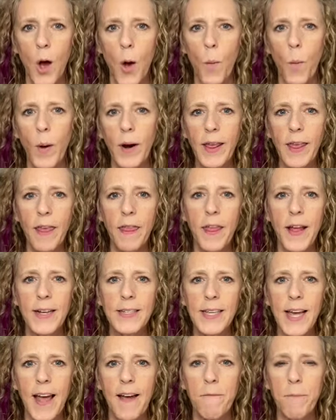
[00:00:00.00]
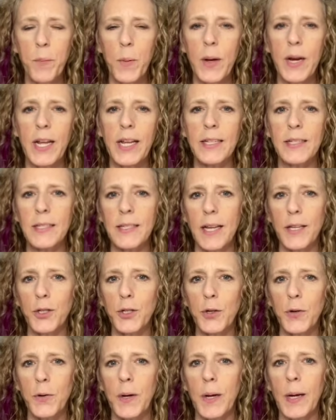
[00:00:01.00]
One of the things I have put in
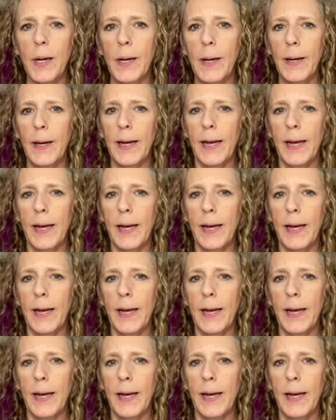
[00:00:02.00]
sensory